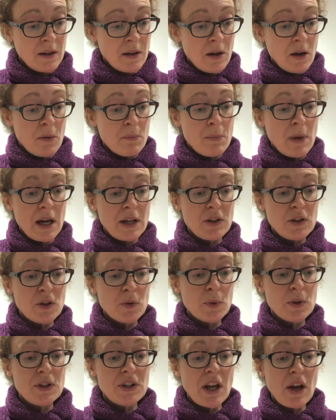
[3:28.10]
Midas
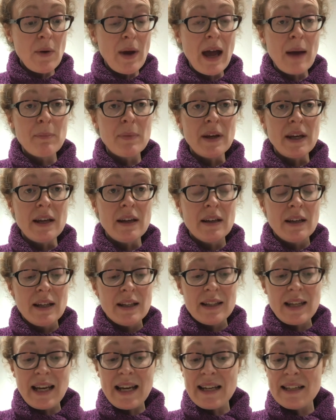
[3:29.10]
was so happy
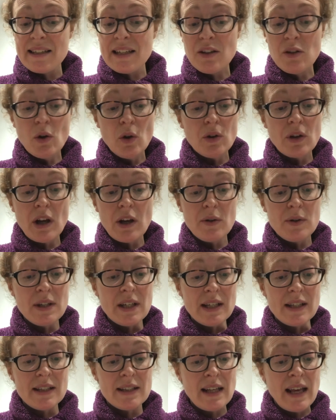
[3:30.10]
that he did not
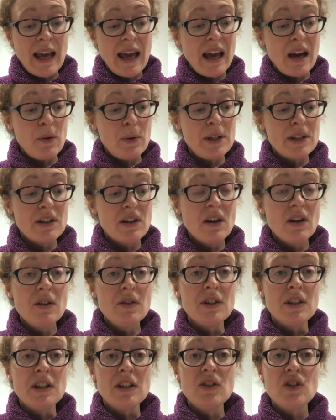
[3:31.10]
notice how his
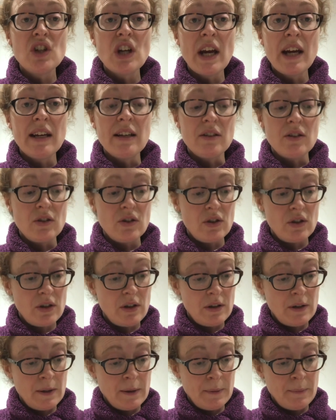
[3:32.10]
garden had changed.
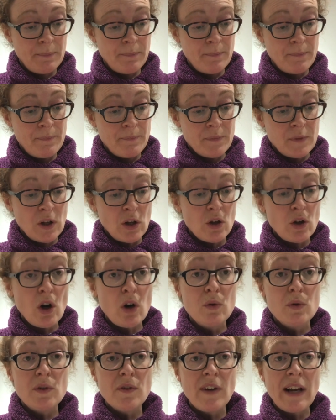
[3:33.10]

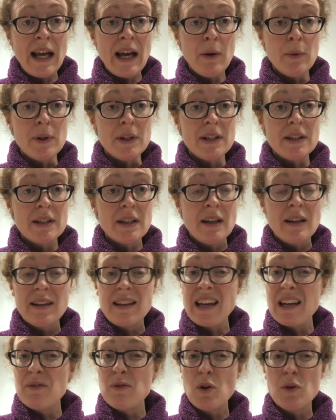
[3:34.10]
Gold flowers
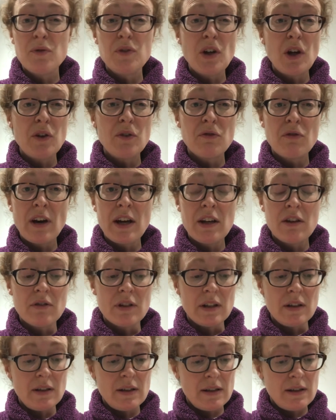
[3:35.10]
gave off no
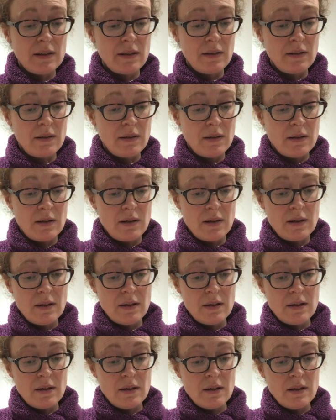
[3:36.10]
fragrance.
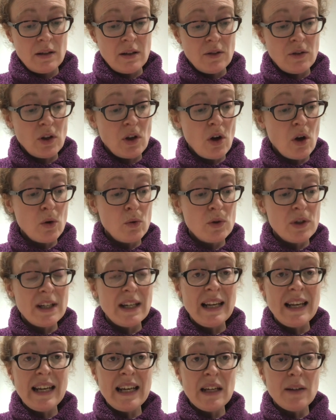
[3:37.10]
The golden
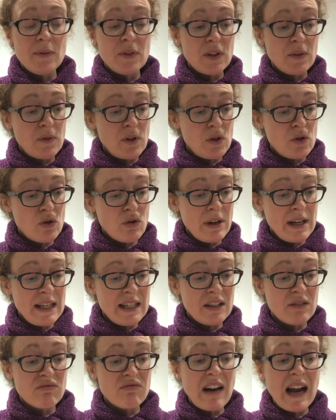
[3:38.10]
leaves of the
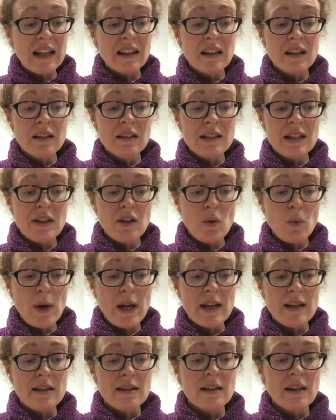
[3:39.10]
trees rattled in the
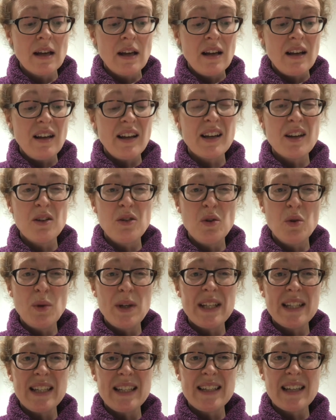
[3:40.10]
wind like a
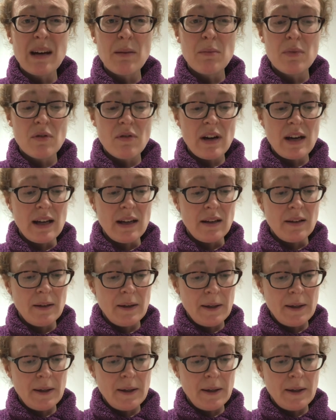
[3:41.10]
noisy tambourine.